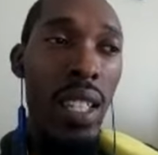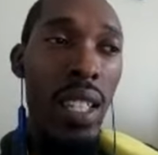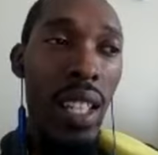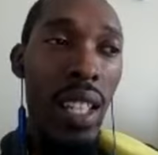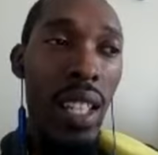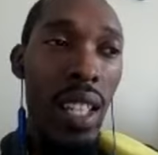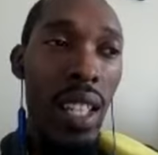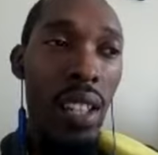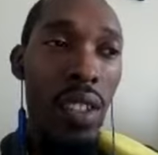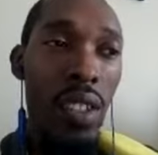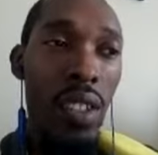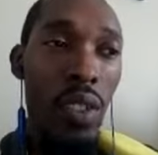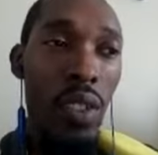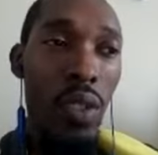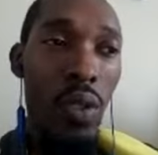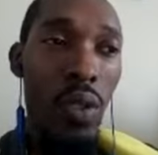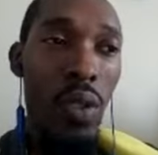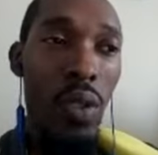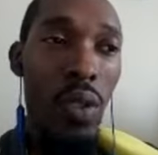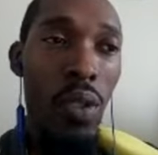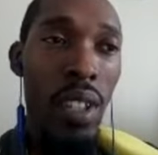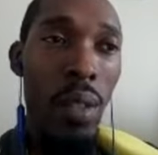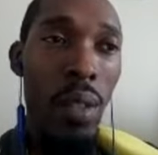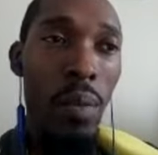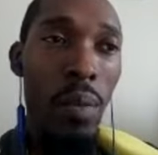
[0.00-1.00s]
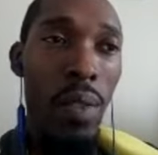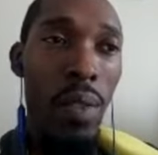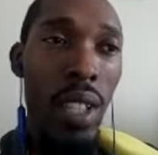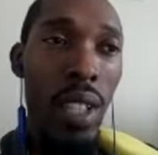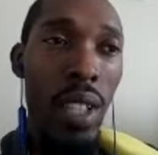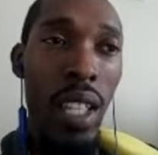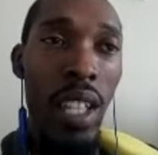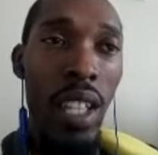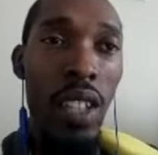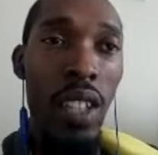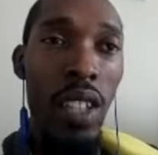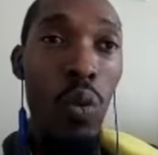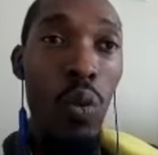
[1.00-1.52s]
takes to do something
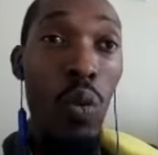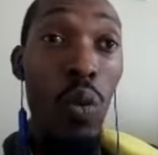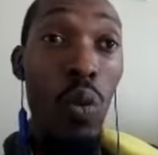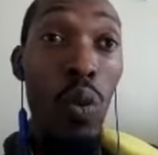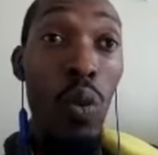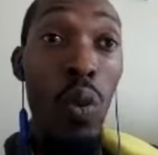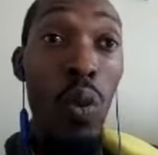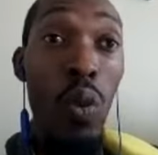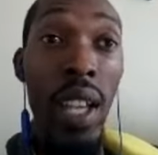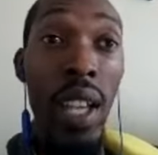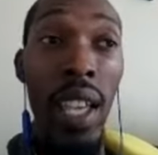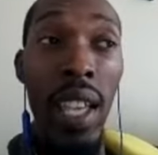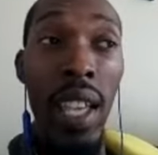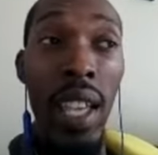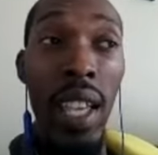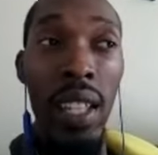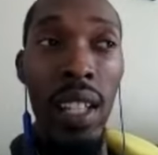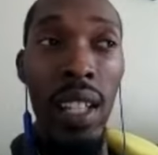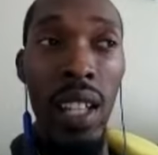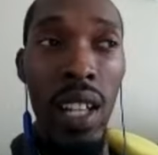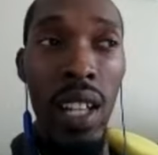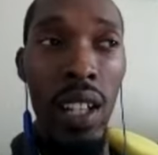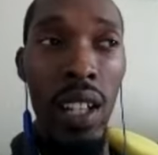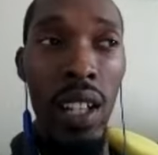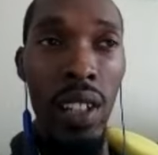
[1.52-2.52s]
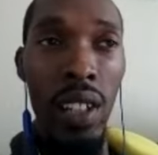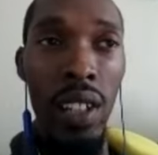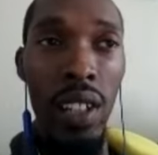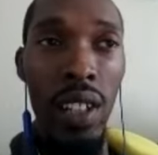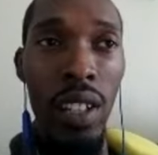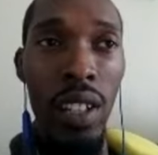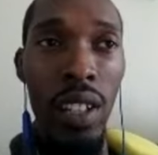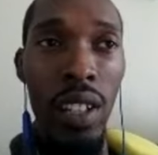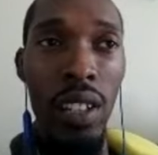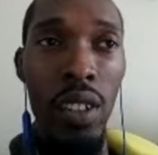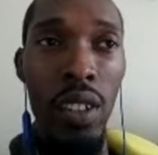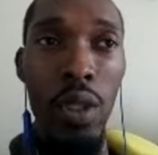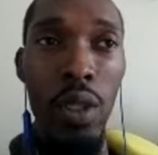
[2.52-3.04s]
is way longer,
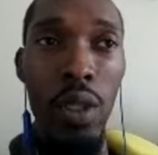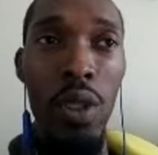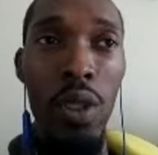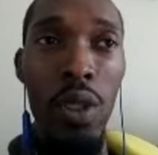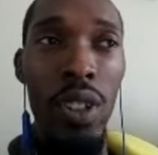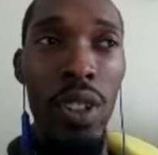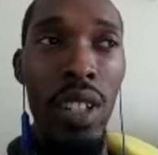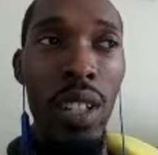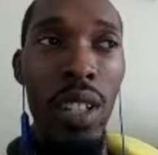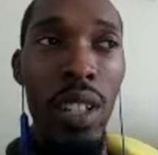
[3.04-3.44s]
usually.